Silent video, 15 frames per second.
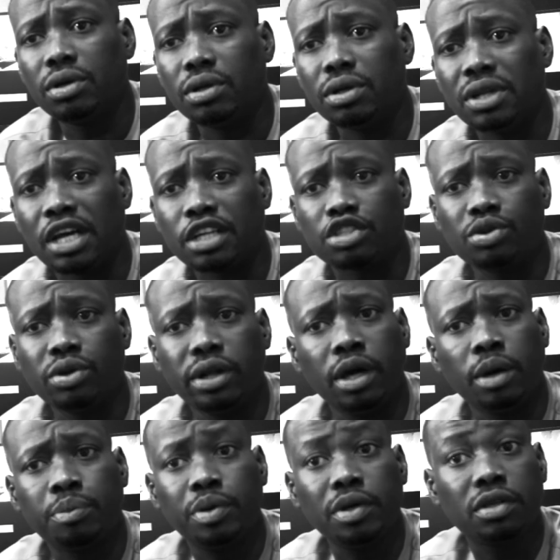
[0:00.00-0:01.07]
naturally
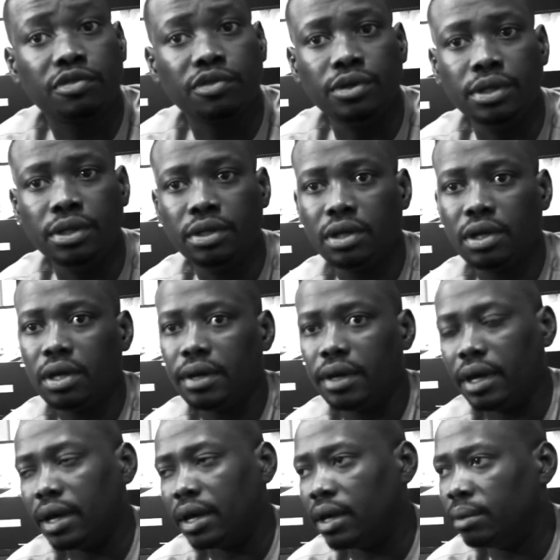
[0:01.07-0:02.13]
and peacefully.
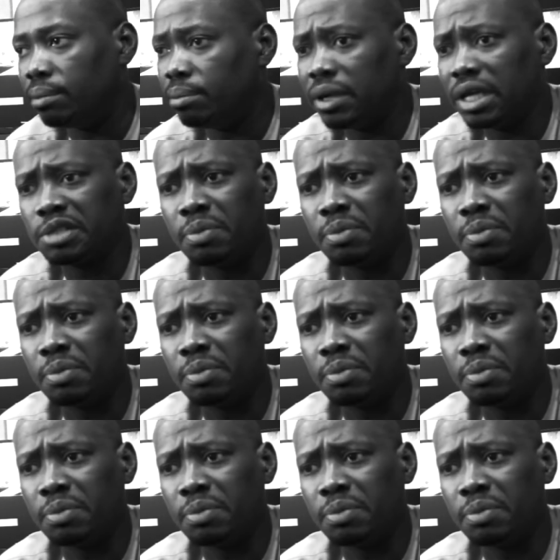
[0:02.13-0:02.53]
And bless